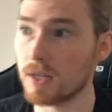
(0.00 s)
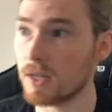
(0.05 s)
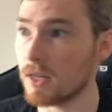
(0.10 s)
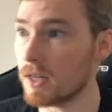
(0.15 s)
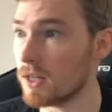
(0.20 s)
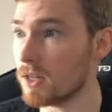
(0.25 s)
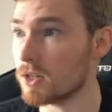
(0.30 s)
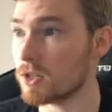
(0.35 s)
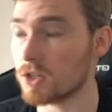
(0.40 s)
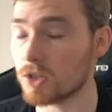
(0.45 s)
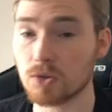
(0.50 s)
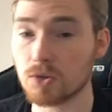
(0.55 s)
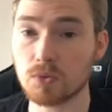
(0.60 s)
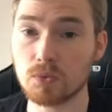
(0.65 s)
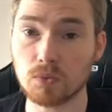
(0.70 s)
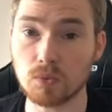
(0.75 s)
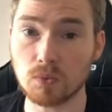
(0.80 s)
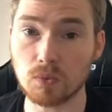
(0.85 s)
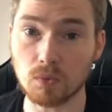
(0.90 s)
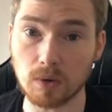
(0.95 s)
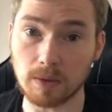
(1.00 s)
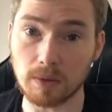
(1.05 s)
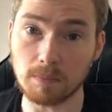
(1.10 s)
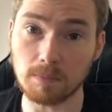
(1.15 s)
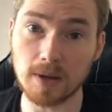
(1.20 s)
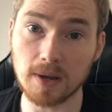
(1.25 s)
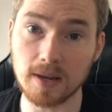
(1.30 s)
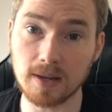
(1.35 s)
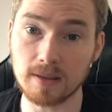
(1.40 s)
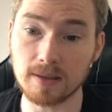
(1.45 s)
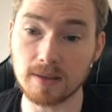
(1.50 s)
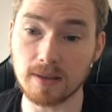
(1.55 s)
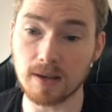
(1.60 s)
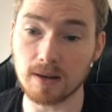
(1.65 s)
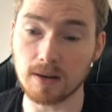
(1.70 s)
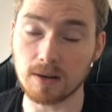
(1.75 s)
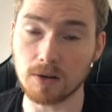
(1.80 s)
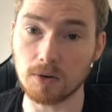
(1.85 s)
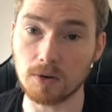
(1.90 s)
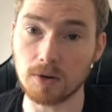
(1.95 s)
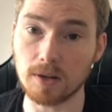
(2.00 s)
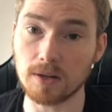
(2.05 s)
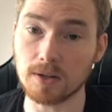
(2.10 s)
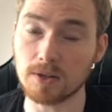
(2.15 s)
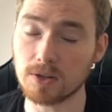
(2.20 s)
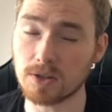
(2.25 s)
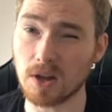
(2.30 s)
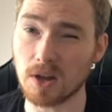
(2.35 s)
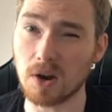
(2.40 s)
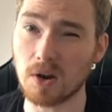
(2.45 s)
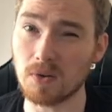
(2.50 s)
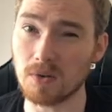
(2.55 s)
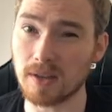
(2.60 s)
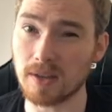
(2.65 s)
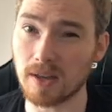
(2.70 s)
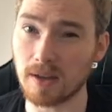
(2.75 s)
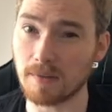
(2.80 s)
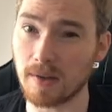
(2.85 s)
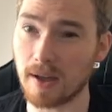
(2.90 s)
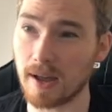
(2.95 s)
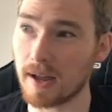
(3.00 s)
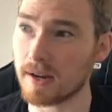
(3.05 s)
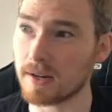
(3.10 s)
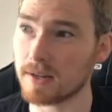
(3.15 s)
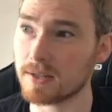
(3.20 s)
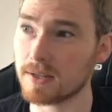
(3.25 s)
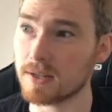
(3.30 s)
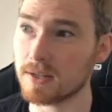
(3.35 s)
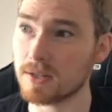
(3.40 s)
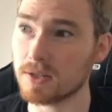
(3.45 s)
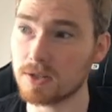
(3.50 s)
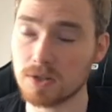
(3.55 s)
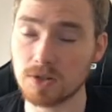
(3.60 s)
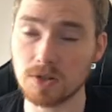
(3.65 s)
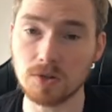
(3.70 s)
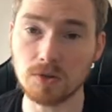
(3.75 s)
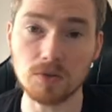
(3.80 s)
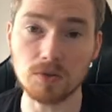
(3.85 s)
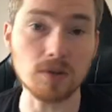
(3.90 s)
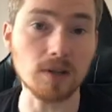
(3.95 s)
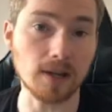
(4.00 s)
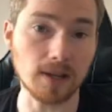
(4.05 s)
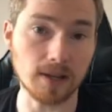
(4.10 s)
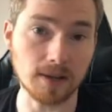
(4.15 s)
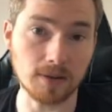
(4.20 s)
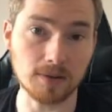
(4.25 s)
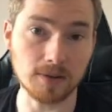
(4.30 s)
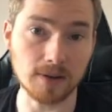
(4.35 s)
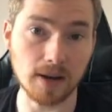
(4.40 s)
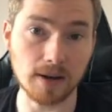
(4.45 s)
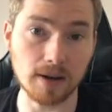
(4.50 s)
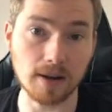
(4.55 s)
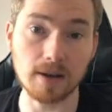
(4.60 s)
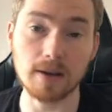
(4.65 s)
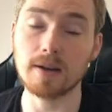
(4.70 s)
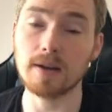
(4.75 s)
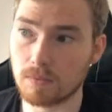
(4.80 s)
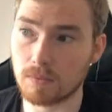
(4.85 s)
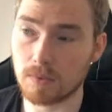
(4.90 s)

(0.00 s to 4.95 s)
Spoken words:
It's just we made that login to only have access to the Lego data.